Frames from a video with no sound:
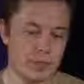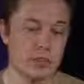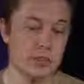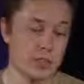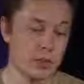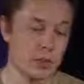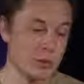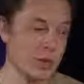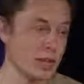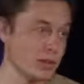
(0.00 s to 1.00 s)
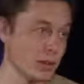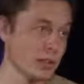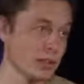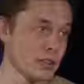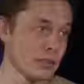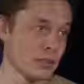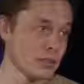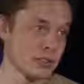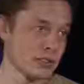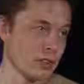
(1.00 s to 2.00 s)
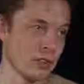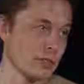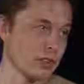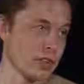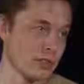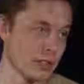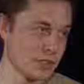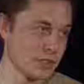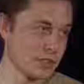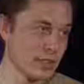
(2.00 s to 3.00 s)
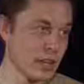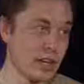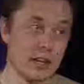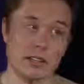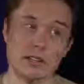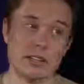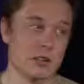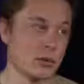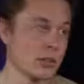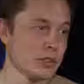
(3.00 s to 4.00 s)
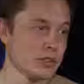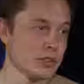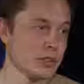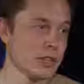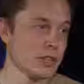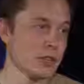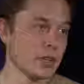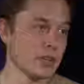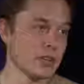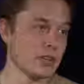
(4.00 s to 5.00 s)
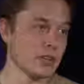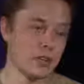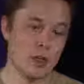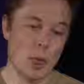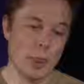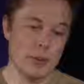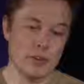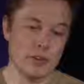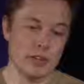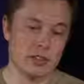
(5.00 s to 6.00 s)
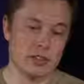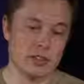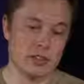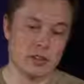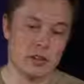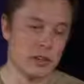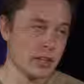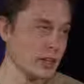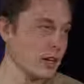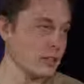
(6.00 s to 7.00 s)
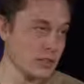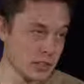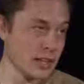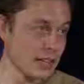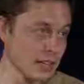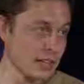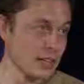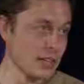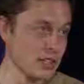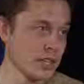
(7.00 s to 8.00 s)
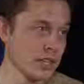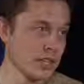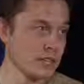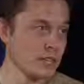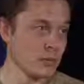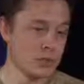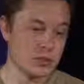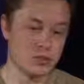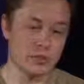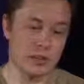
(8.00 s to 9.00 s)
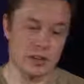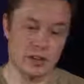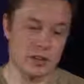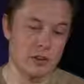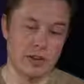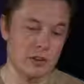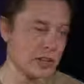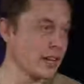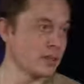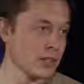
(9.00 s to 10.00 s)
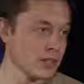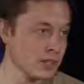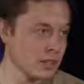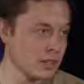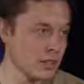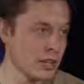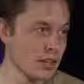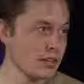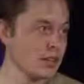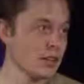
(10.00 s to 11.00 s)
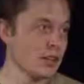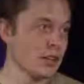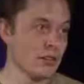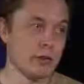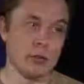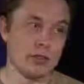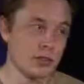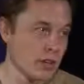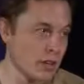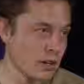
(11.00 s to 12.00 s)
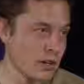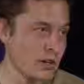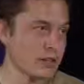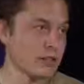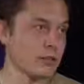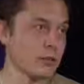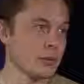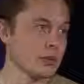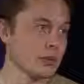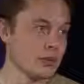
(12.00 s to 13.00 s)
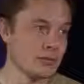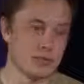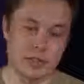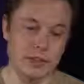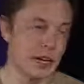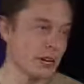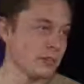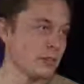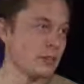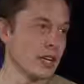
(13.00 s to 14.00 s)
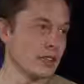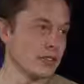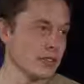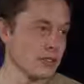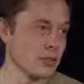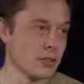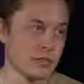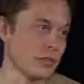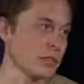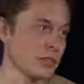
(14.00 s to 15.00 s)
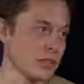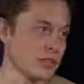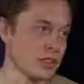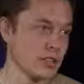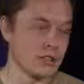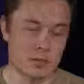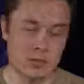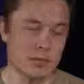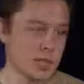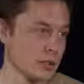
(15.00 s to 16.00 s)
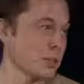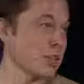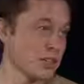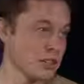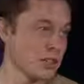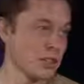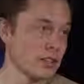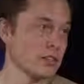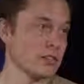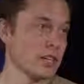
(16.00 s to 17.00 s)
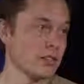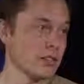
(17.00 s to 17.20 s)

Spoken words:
as we're seeing with the price of oil, which is incredibly expensive, and it's going to get worse because we've got growing economies like India, like China, which are growing like gangbusters, and everybody wants a car and everybody wants to, you know, have appliances and all the things, and that's a reasonable expectation. I think they should